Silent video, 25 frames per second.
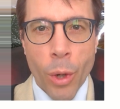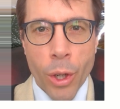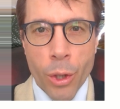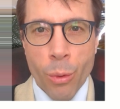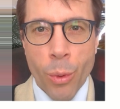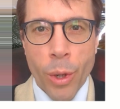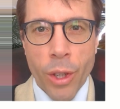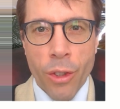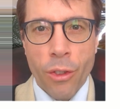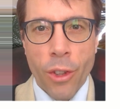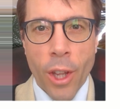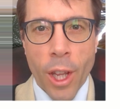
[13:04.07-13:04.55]
which
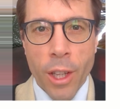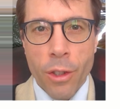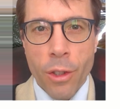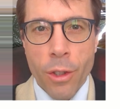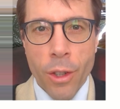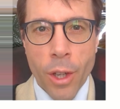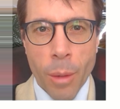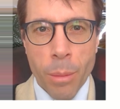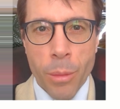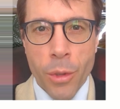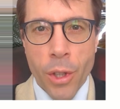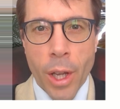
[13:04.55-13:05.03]
we set
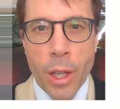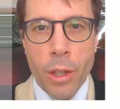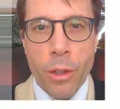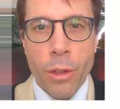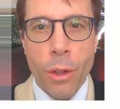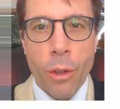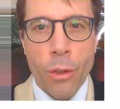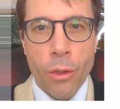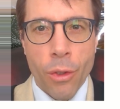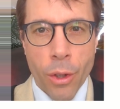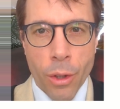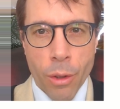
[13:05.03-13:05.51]
and
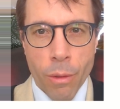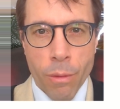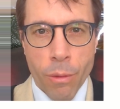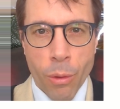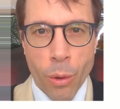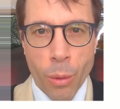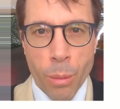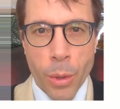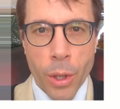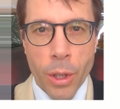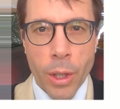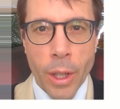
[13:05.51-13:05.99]
update using the
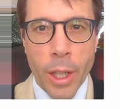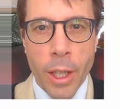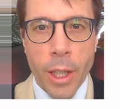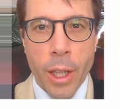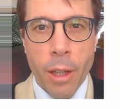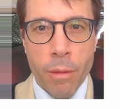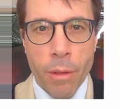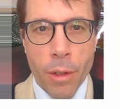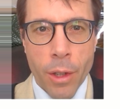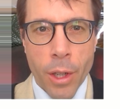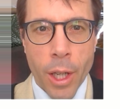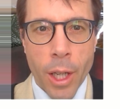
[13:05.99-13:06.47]
formulae
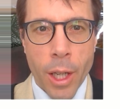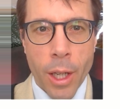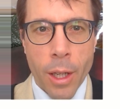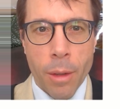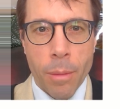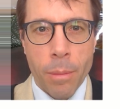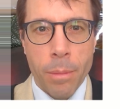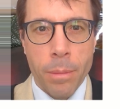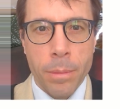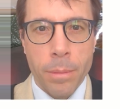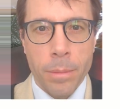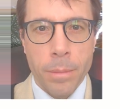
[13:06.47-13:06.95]
given
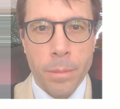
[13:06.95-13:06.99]
here.